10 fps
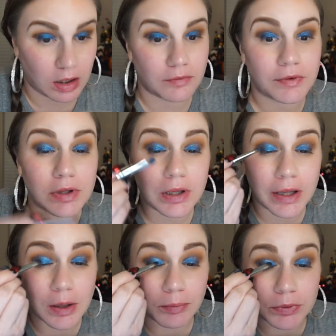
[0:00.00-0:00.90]
I really
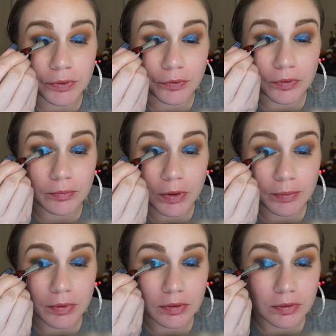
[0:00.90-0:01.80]
like blues and
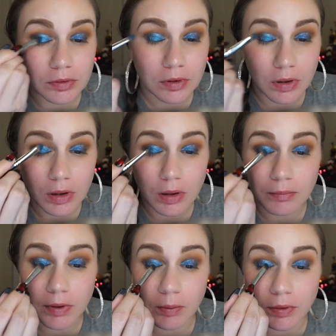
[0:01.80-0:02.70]
purples.
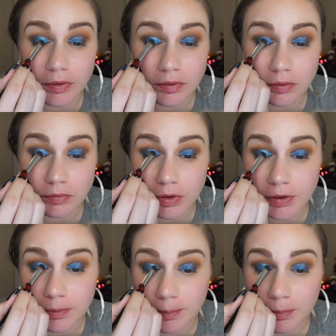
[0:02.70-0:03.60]
I want this to
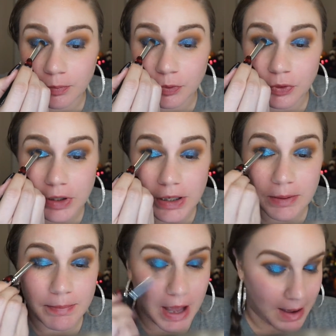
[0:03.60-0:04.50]
really,
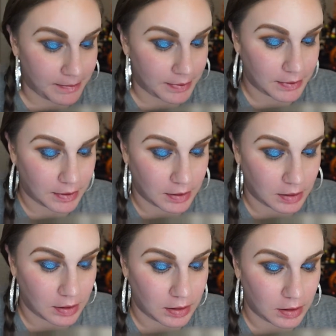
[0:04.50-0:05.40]
really pop.
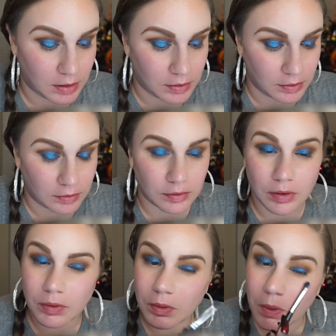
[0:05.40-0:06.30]

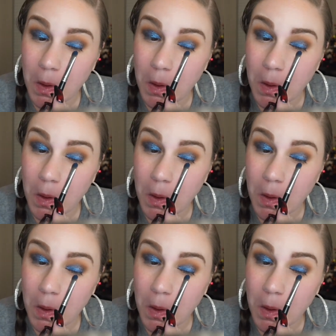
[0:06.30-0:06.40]
So